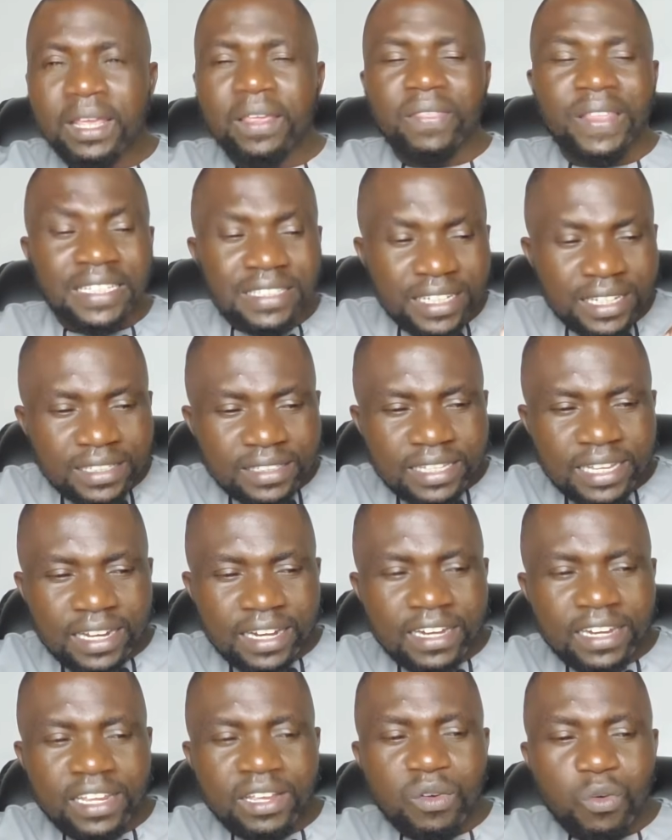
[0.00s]
That's
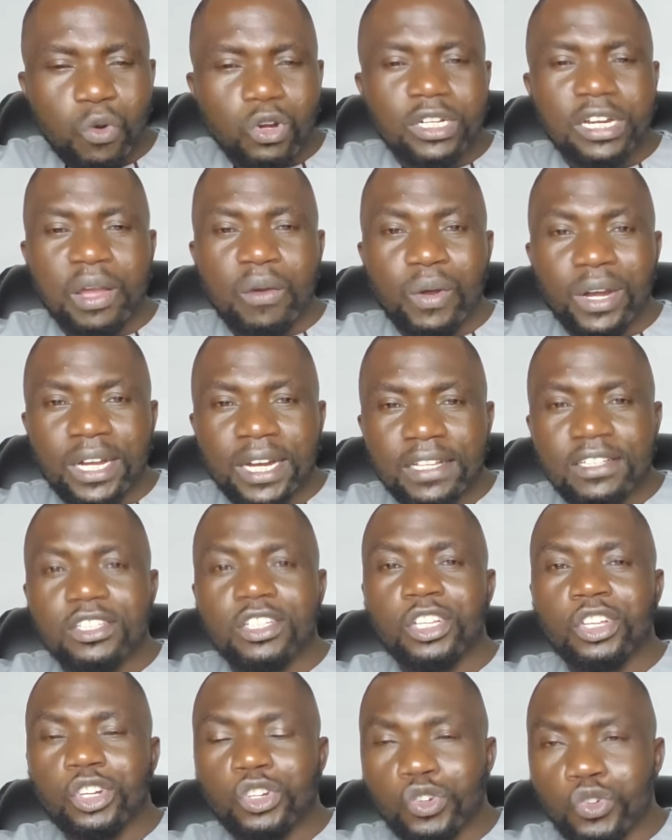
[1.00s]
exactly what I want us
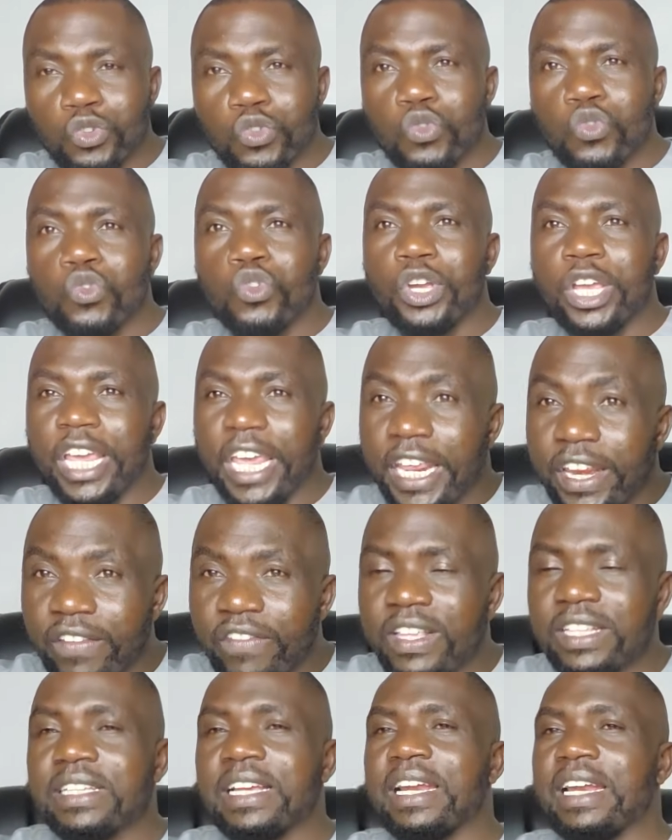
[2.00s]
to do in
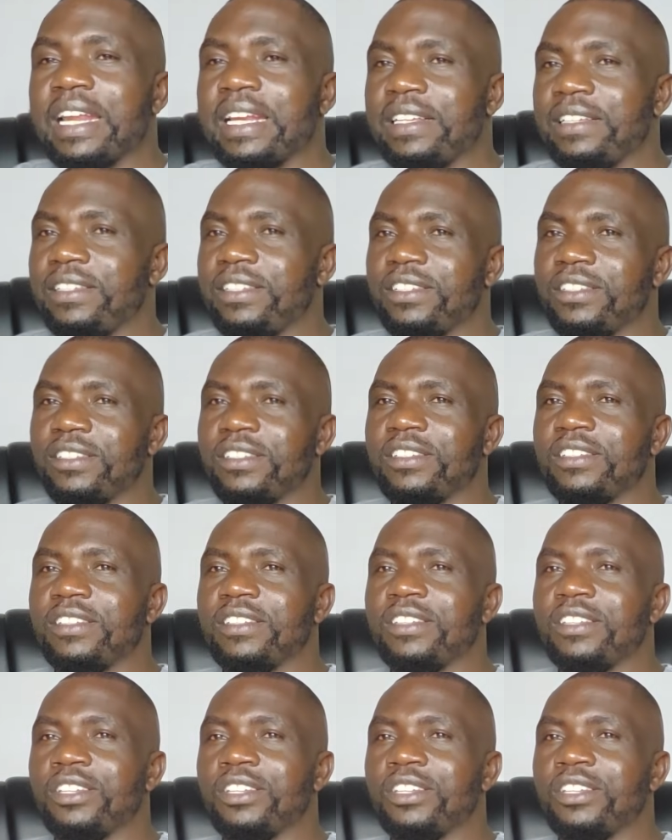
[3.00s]
this analysis.